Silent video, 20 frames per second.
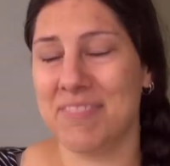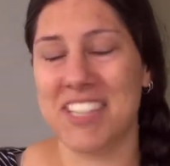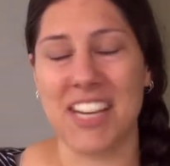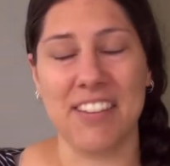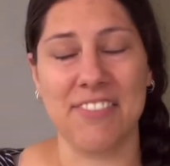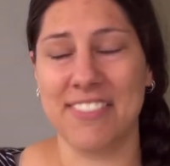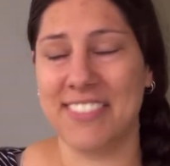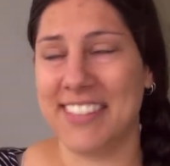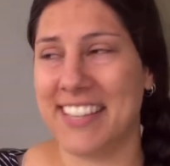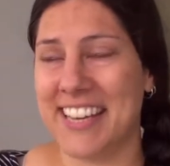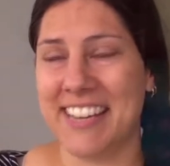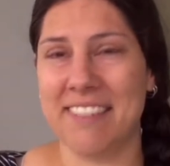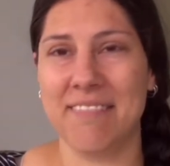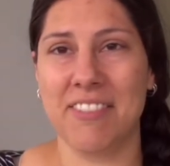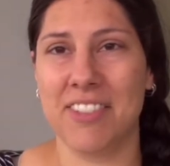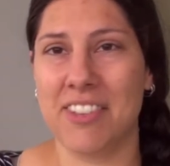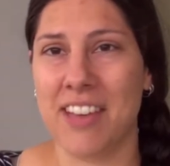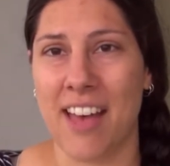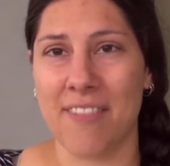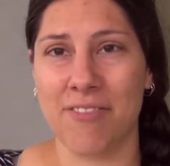Definitely
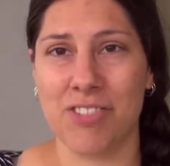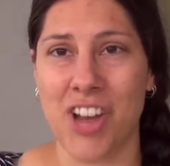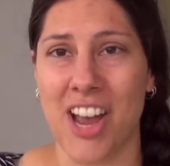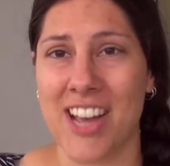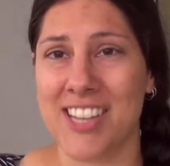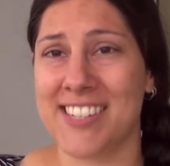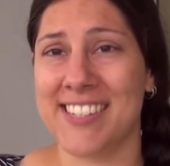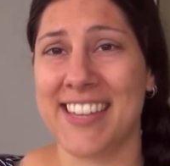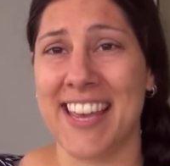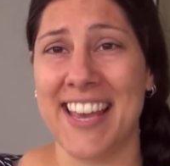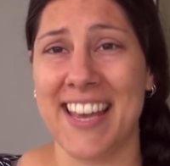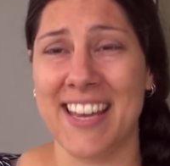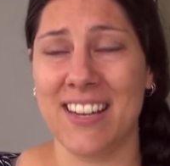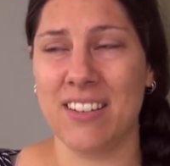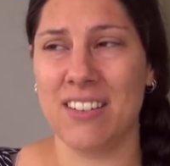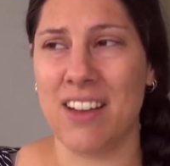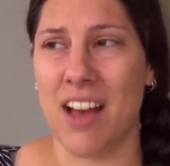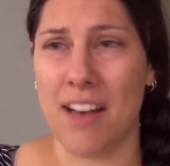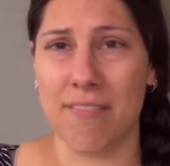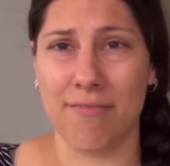have dry
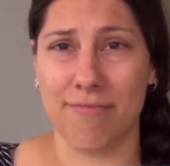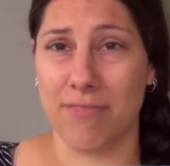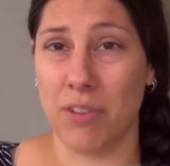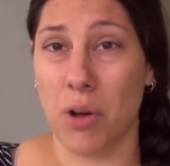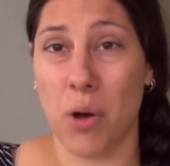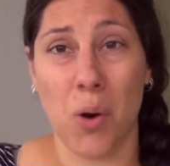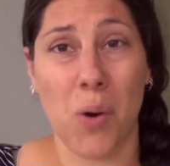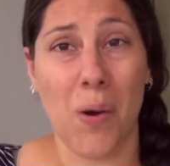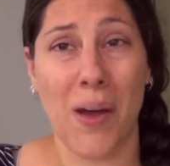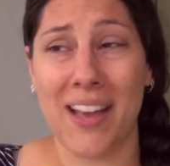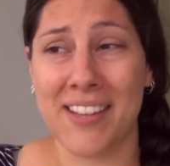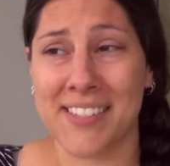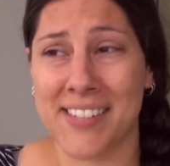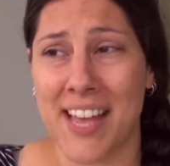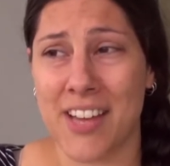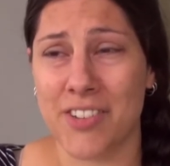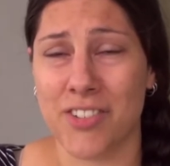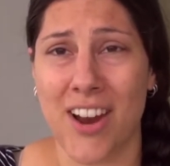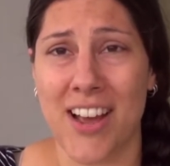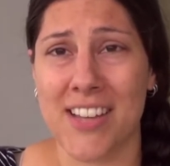skin, I've always
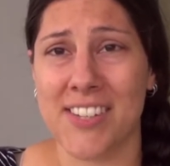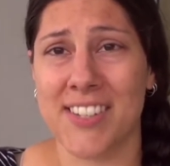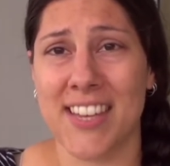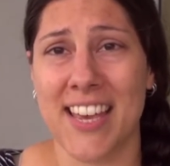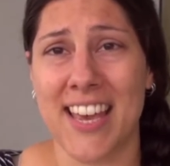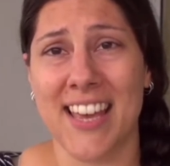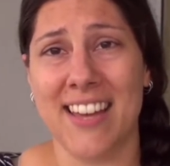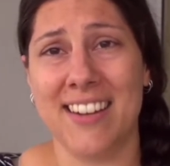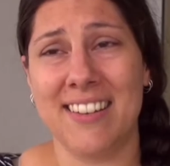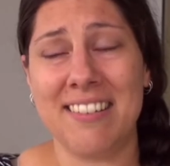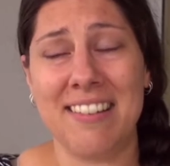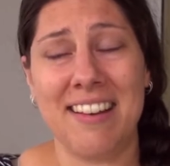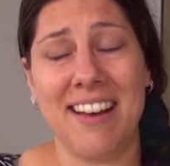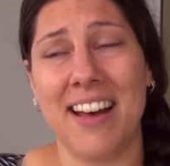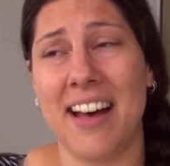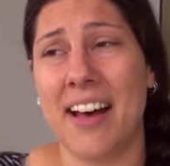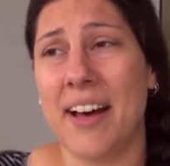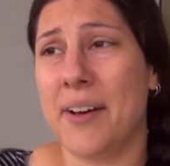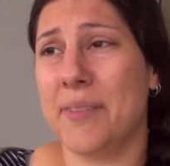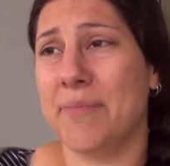had dry skin.
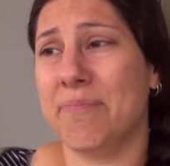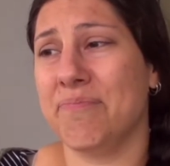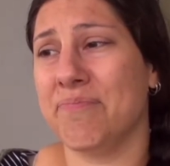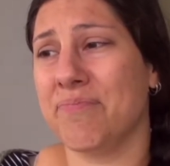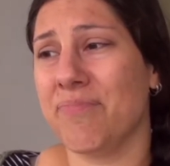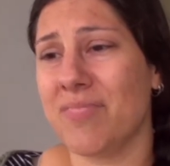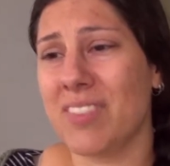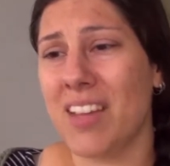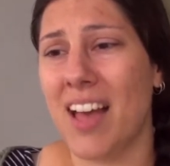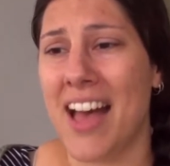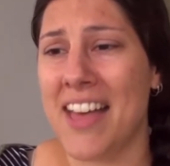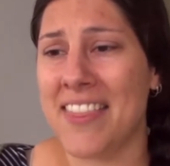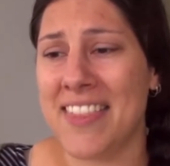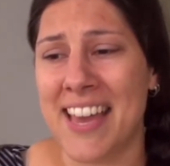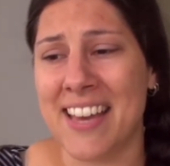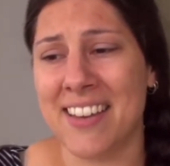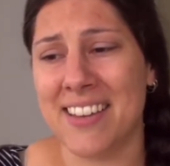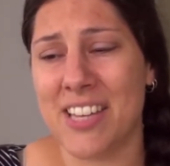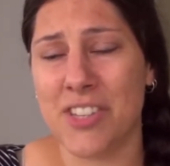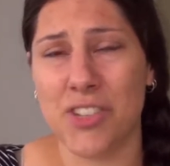Um, I
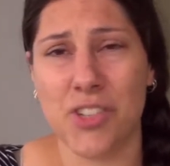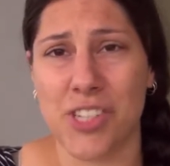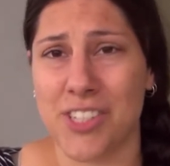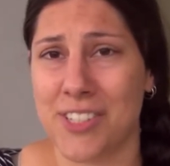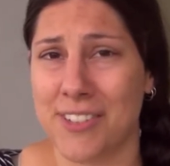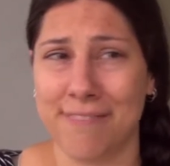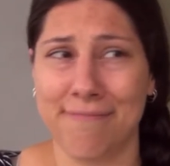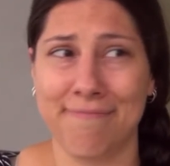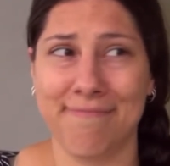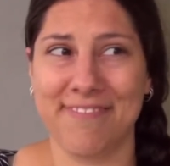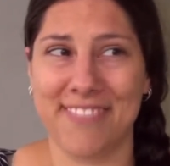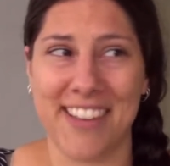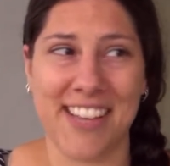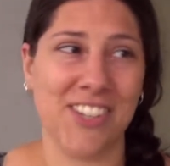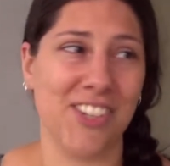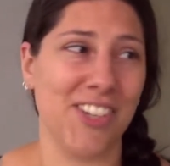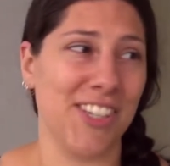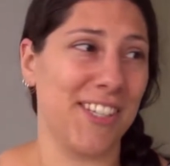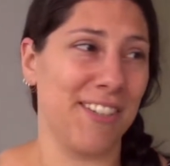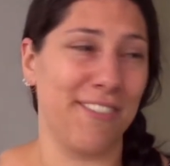think it's just, a,
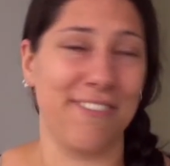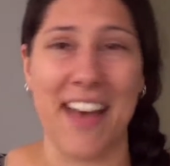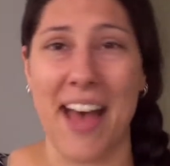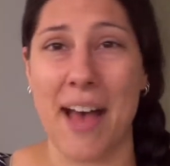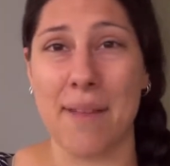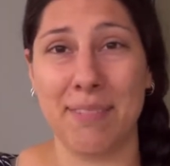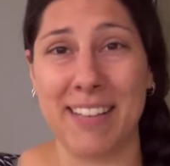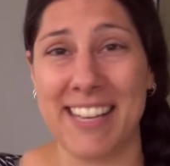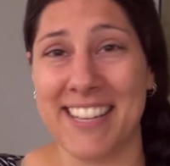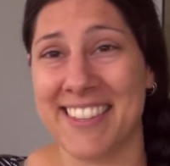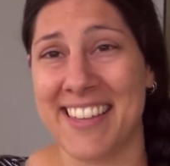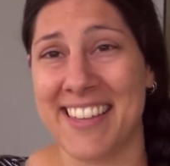it's just a family